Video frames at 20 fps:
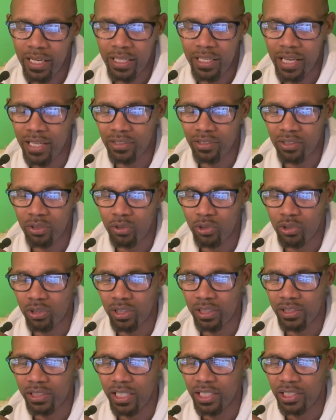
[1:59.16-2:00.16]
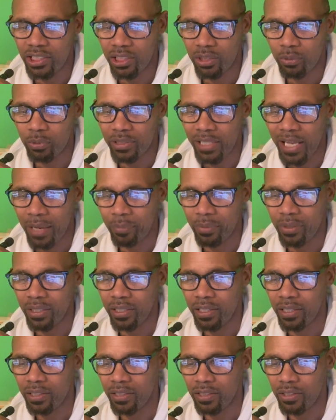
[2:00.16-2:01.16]
as the neutralization was
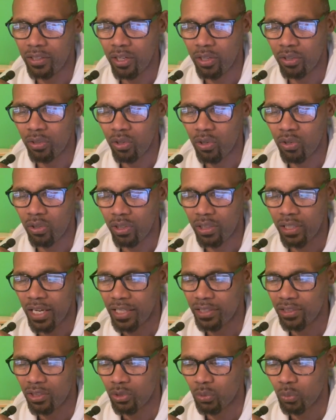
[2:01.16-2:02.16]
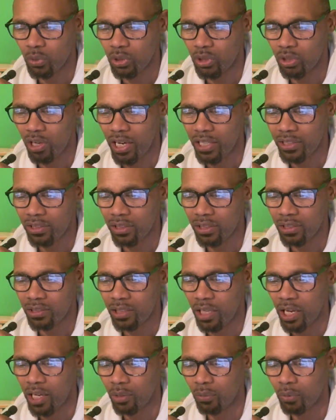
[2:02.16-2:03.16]
happening, the organizers were trying to
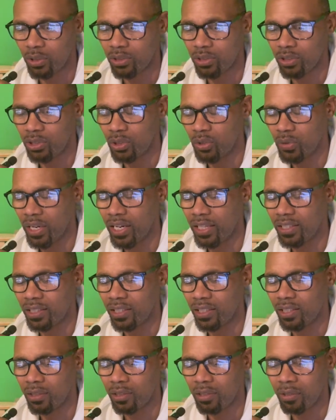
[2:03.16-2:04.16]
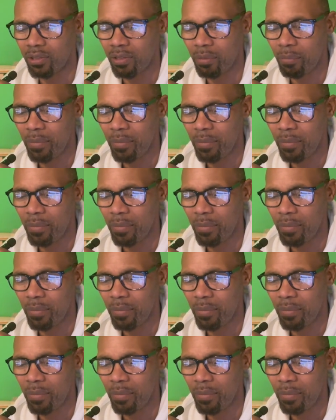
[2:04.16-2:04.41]
decide what to do, and I think that the